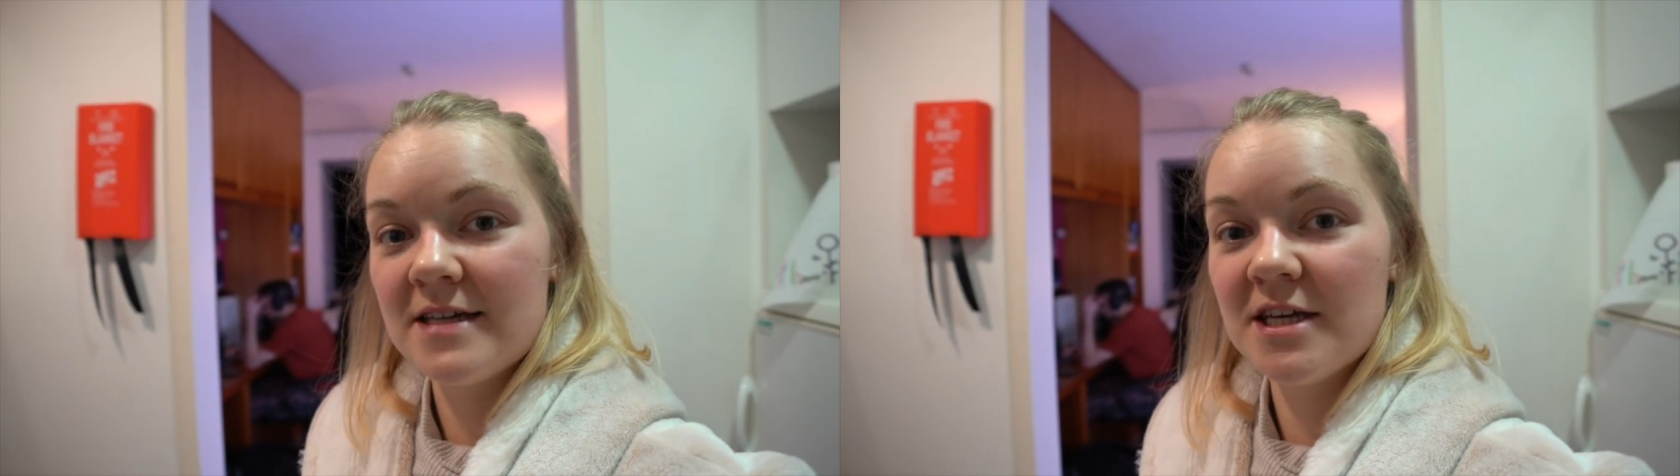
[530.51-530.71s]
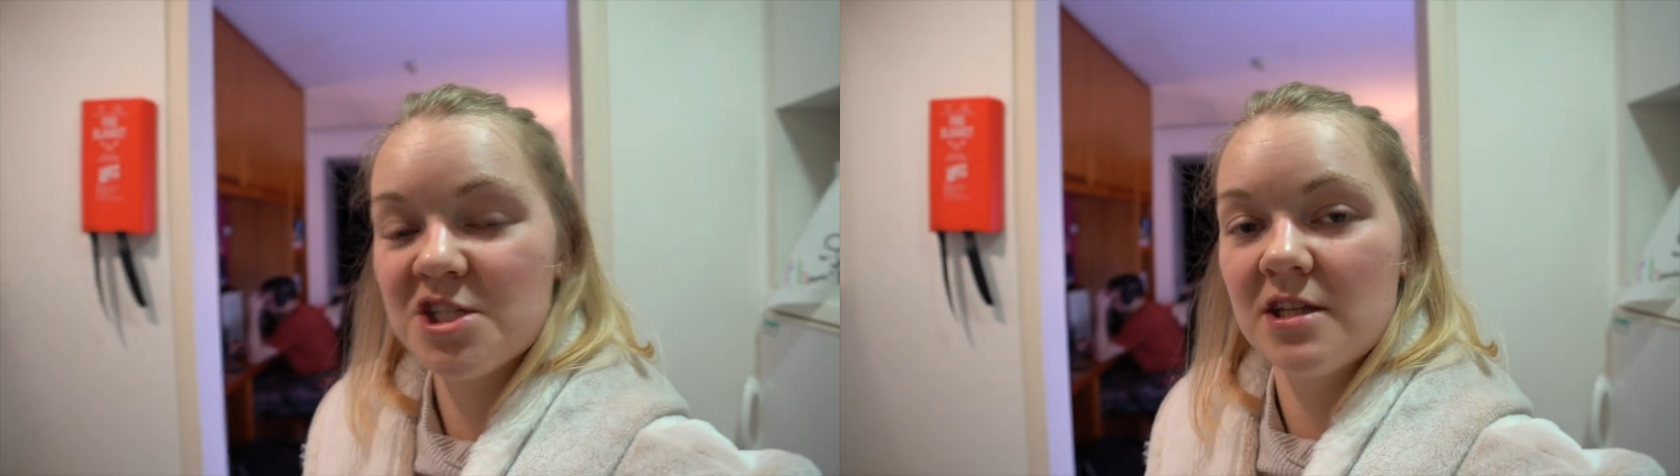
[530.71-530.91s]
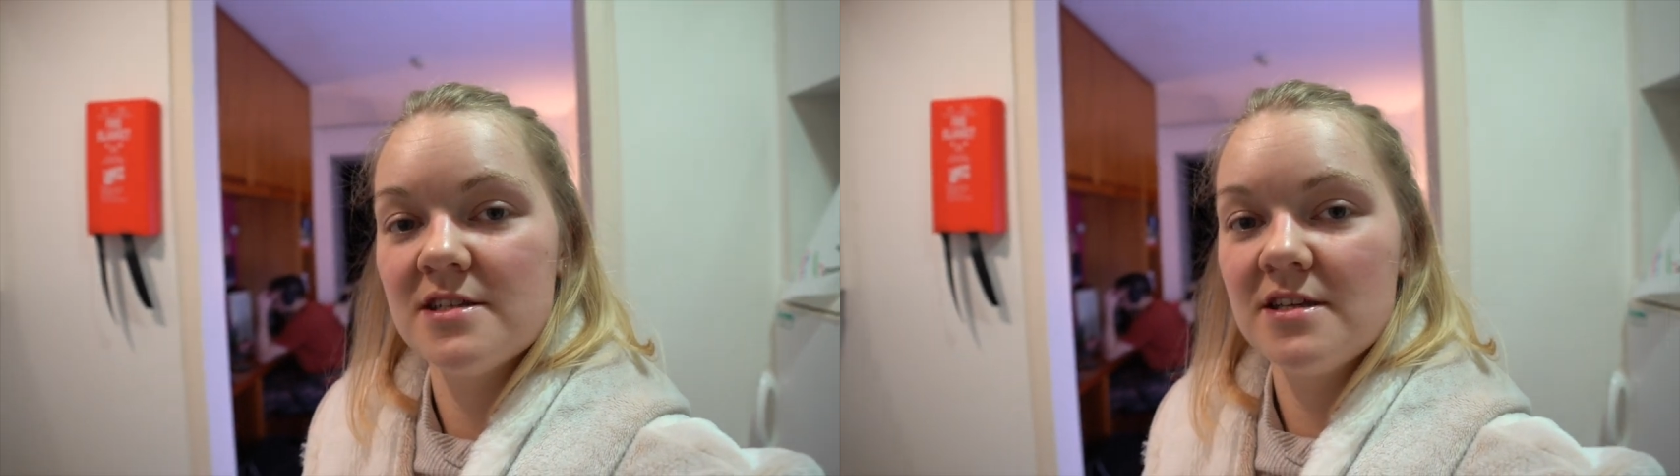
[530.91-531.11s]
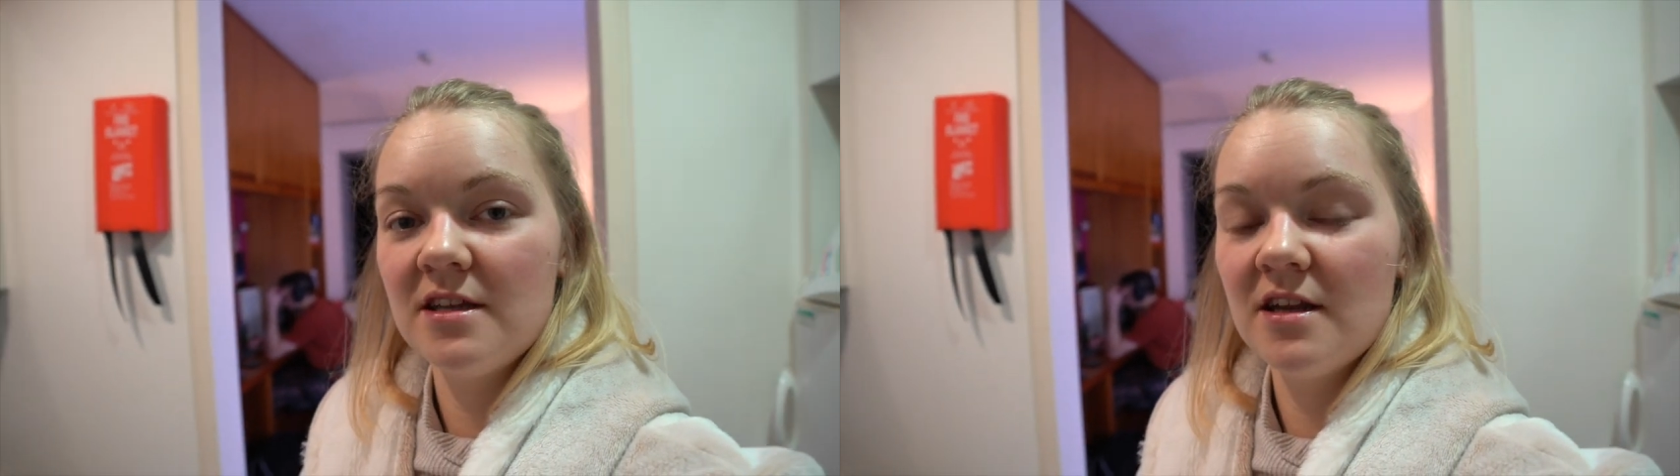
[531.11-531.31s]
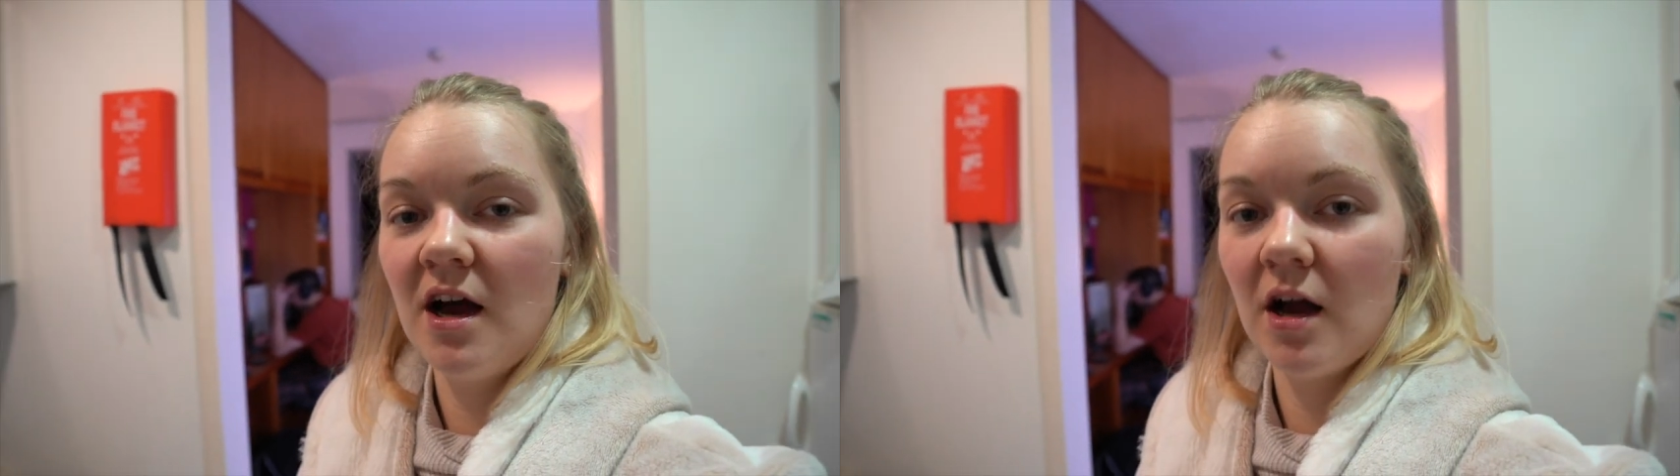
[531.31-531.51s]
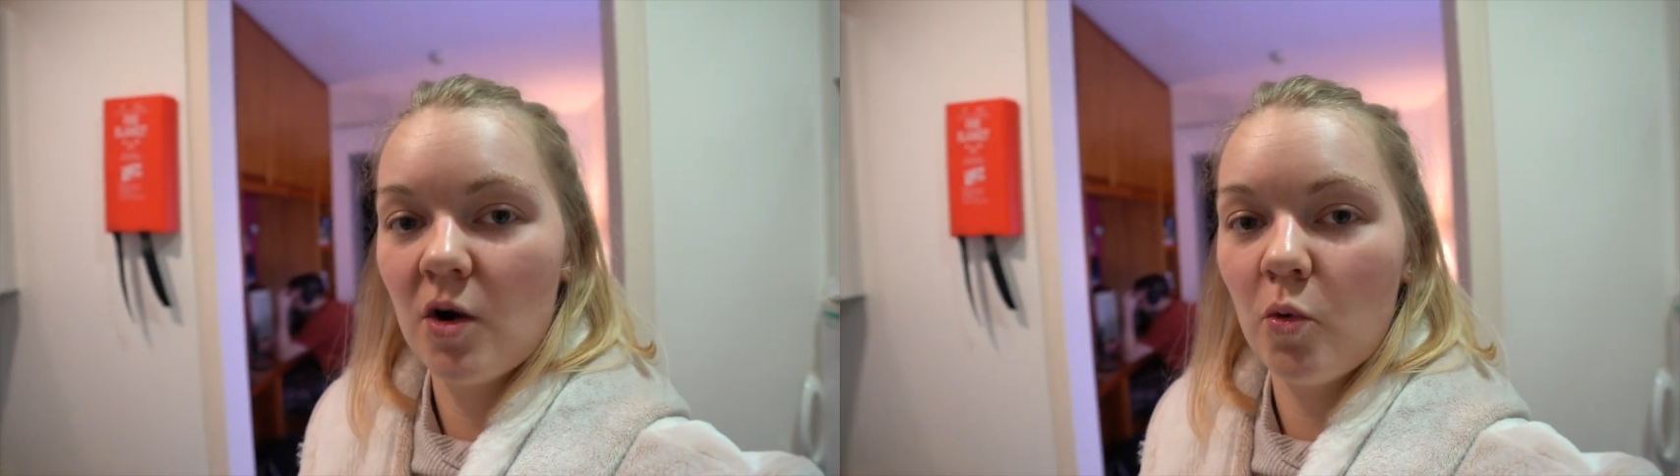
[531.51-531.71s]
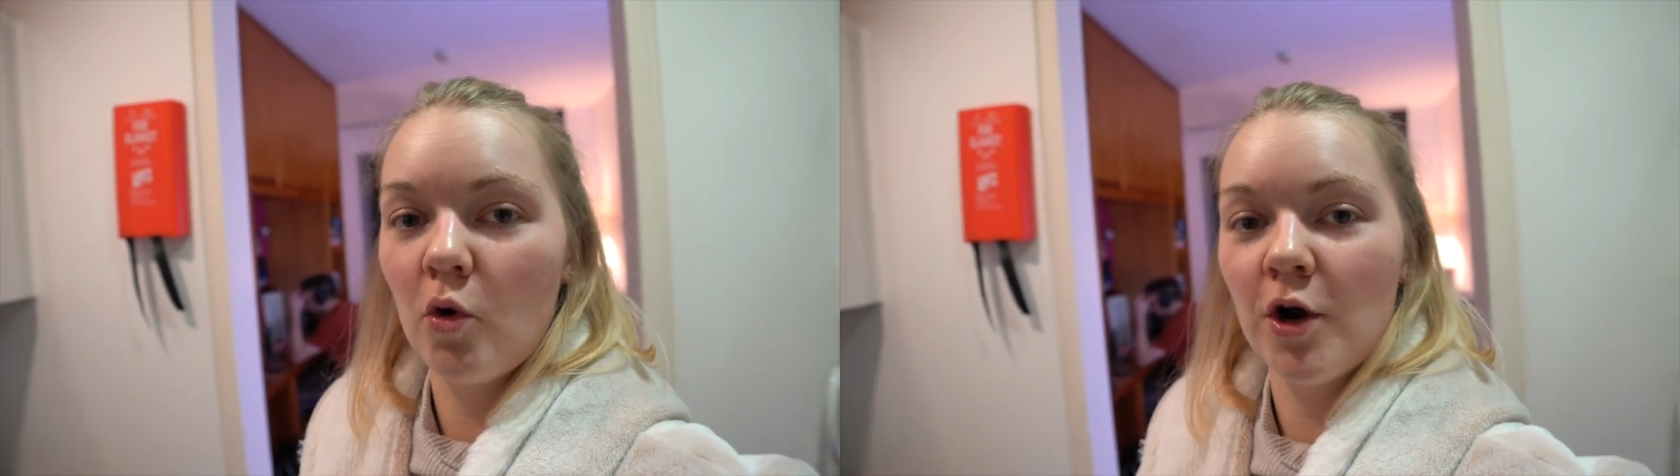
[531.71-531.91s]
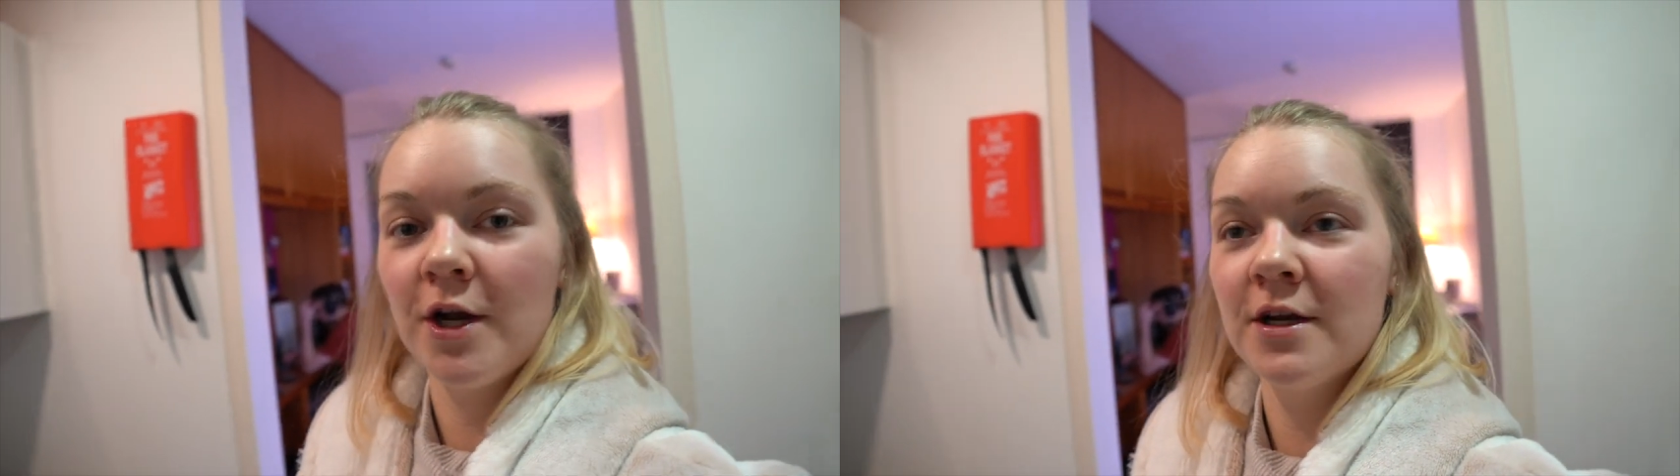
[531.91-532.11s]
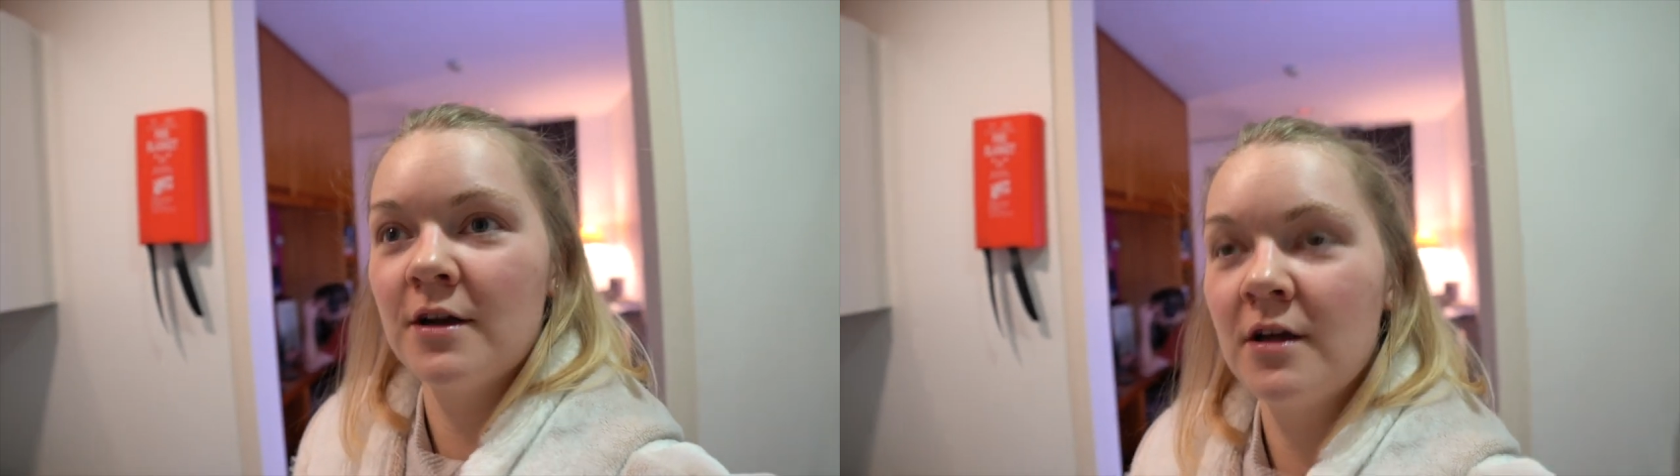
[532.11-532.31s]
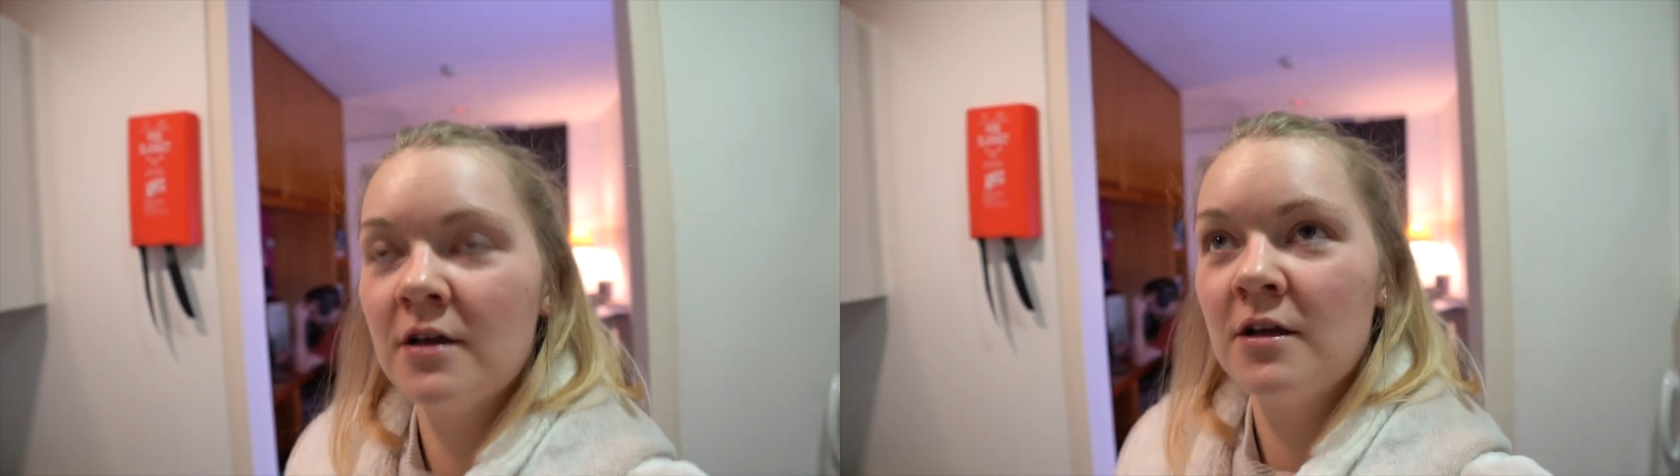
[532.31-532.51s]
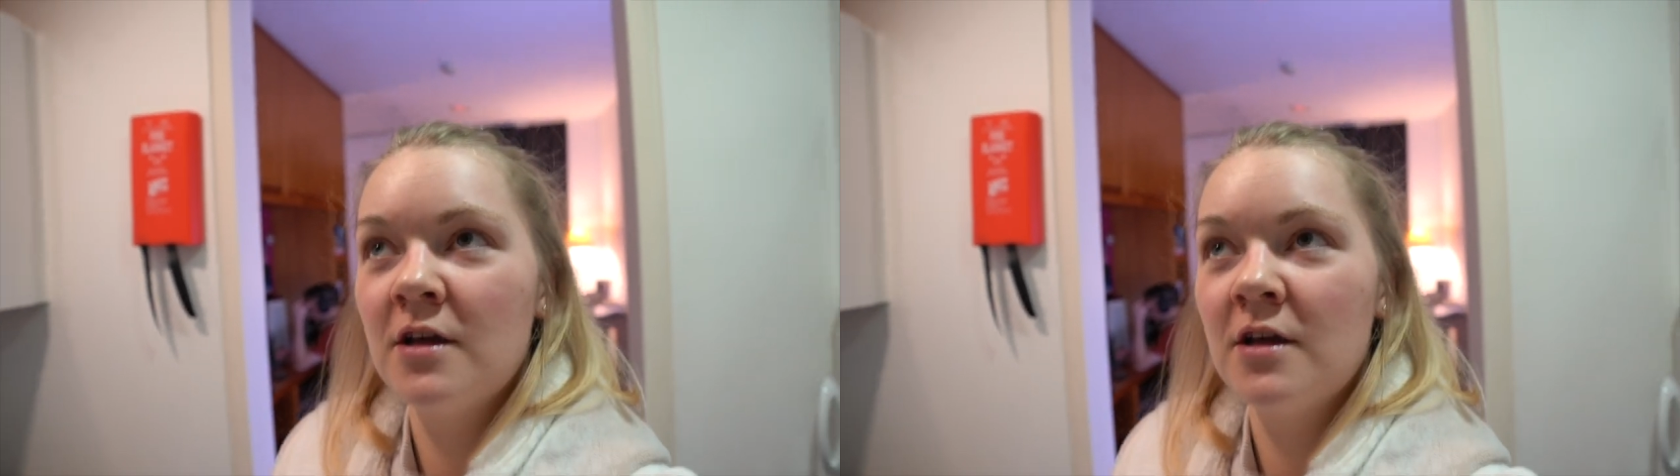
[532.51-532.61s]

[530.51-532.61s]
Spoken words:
actually seen a corn